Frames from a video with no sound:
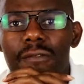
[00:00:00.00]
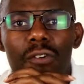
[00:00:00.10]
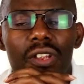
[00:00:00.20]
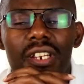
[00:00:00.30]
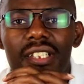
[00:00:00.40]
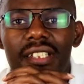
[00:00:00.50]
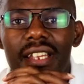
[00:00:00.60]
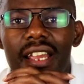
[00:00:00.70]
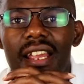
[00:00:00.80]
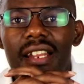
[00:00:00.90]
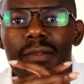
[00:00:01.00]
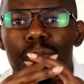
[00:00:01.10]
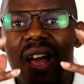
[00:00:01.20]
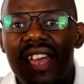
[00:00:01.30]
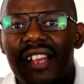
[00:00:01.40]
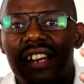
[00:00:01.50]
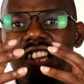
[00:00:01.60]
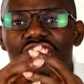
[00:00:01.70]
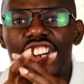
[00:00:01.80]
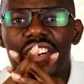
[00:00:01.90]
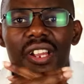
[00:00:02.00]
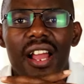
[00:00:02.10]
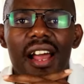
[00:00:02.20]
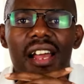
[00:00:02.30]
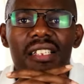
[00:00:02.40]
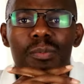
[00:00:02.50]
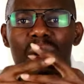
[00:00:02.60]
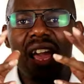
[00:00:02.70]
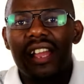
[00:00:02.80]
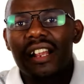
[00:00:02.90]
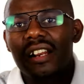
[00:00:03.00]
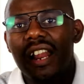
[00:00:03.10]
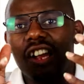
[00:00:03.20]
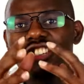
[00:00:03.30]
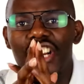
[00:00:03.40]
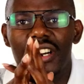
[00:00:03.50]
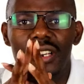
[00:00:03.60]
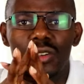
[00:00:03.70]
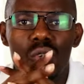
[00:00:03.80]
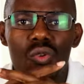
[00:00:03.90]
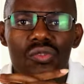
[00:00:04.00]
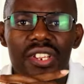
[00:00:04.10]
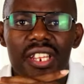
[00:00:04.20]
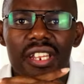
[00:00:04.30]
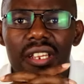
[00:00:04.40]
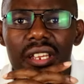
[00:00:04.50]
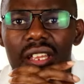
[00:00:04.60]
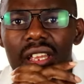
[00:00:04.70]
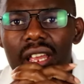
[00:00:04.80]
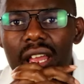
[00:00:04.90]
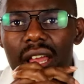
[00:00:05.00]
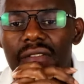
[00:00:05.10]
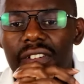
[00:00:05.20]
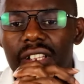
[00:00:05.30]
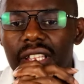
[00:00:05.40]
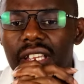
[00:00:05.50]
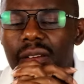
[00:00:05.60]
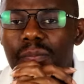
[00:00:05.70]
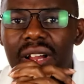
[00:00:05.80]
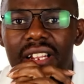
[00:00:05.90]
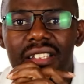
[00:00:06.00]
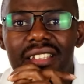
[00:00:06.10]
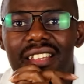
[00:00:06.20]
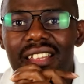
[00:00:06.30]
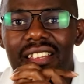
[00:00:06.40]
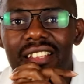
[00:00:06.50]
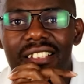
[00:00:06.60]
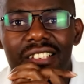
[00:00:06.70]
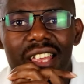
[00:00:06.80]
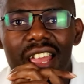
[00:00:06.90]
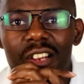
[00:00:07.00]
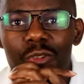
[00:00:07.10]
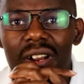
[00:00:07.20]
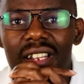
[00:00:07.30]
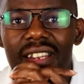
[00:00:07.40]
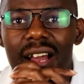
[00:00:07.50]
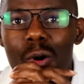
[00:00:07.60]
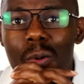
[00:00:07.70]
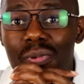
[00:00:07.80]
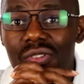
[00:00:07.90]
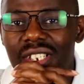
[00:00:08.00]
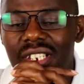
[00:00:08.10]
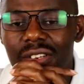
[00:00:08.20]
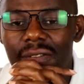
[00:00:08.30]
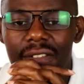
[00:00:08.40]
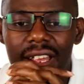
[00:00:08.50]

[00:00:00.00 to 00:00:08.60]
For instance, buying luxury cars, buying luxury clothing, everything. But it's actually the opposite of